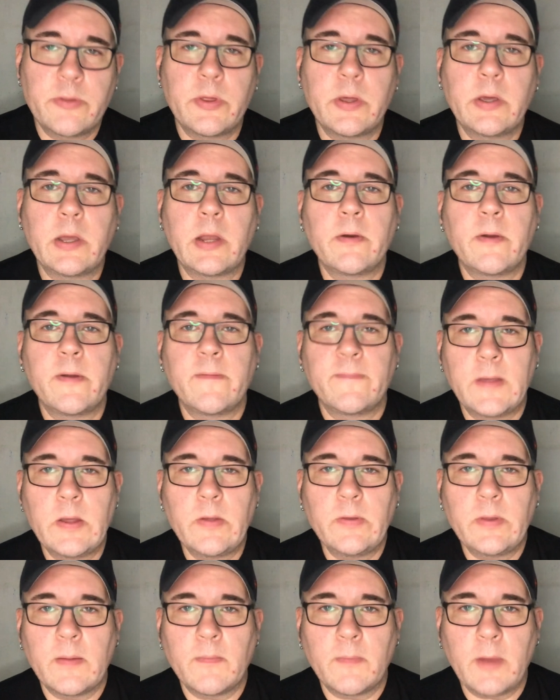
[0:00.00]
you can review
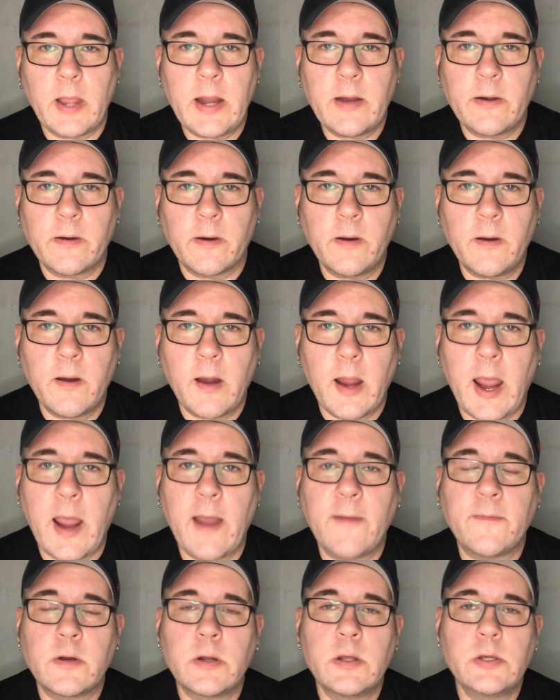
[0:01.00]
them later
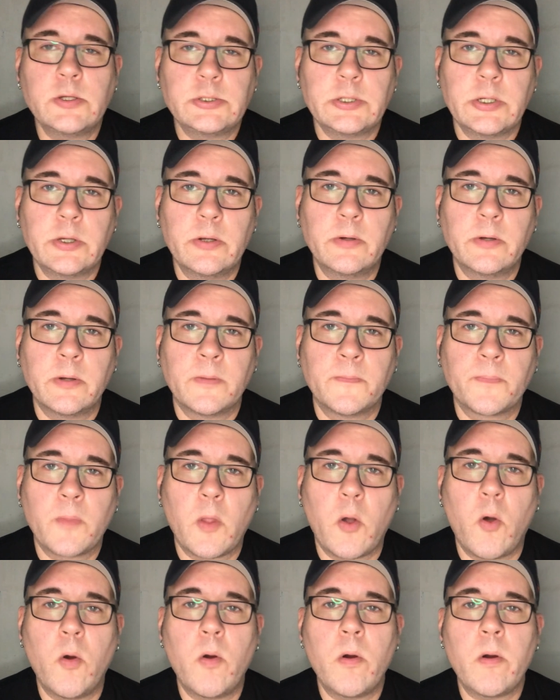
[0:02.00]
after you shoot,
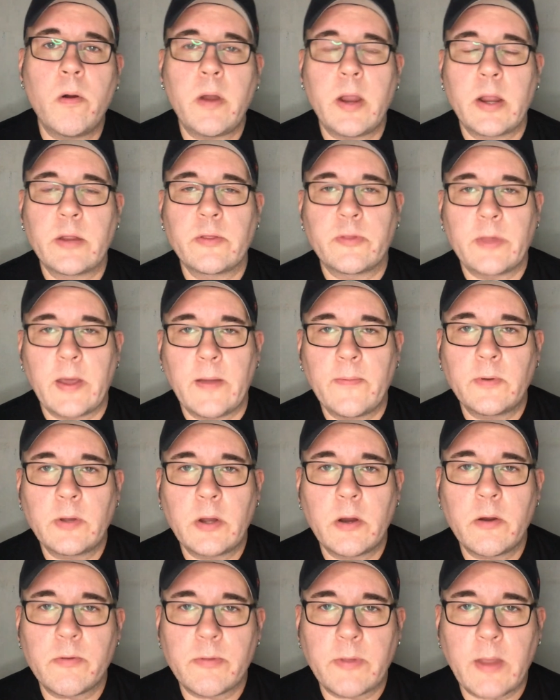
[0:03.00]
or in several
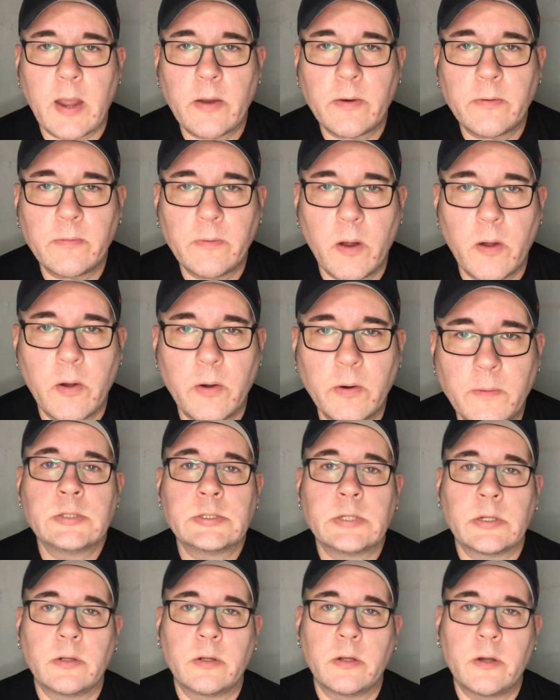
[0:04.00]
years down the road,
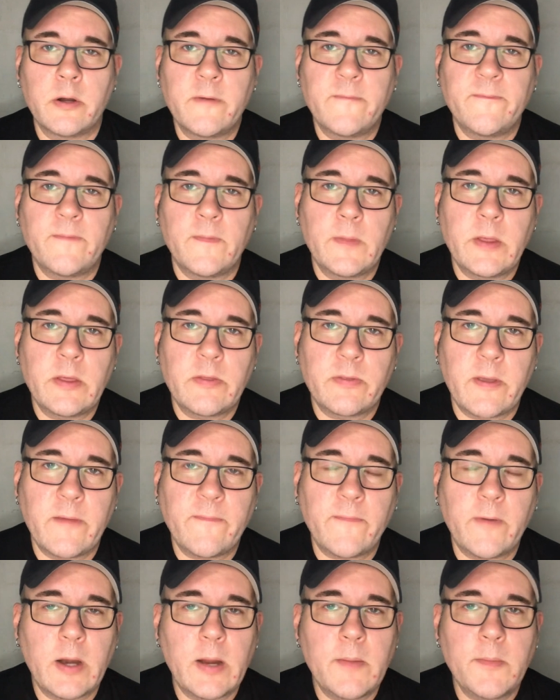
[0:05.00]
to learn from these
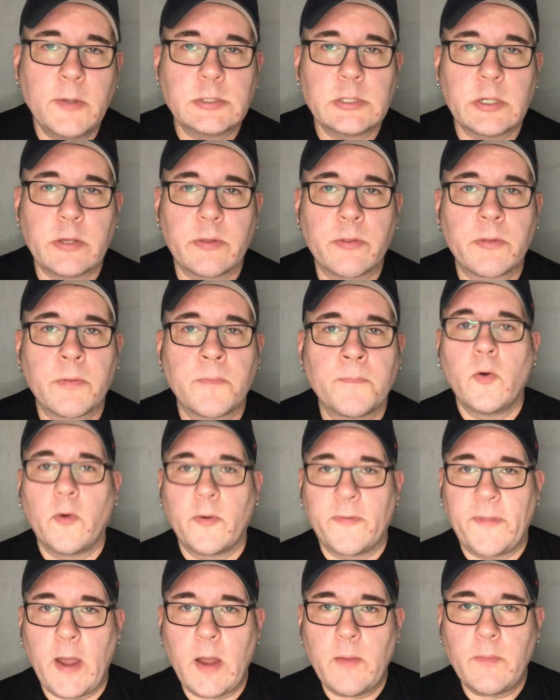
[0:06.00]
different images.
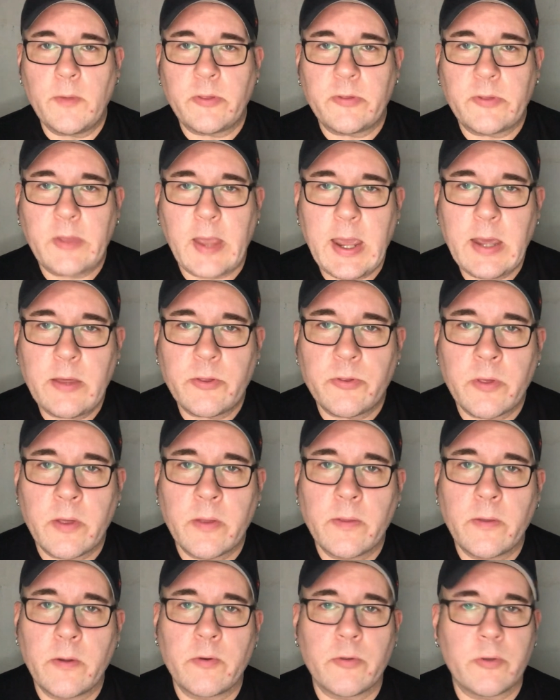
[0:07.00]
Without mistakes,
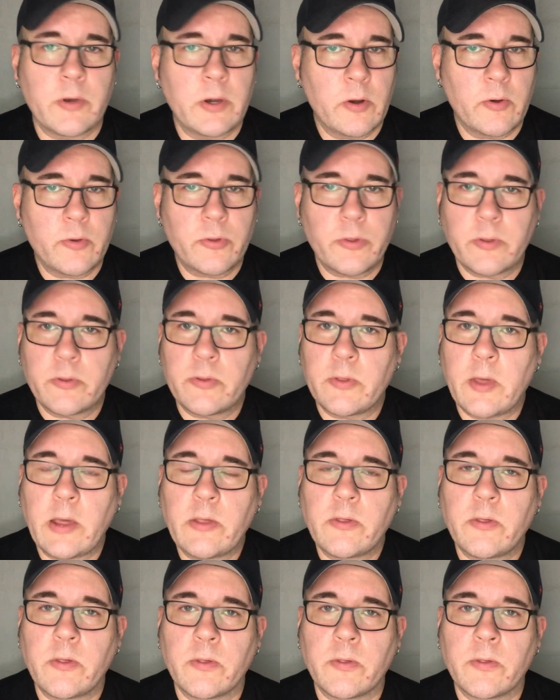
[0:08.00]
there's no
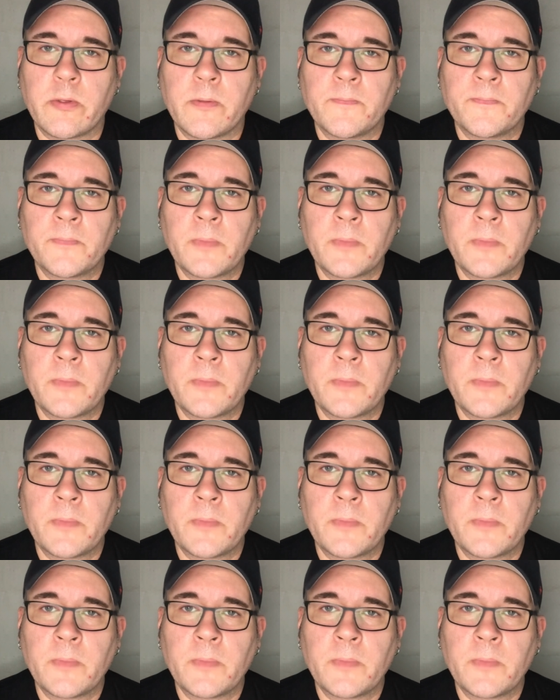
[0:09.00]
successes.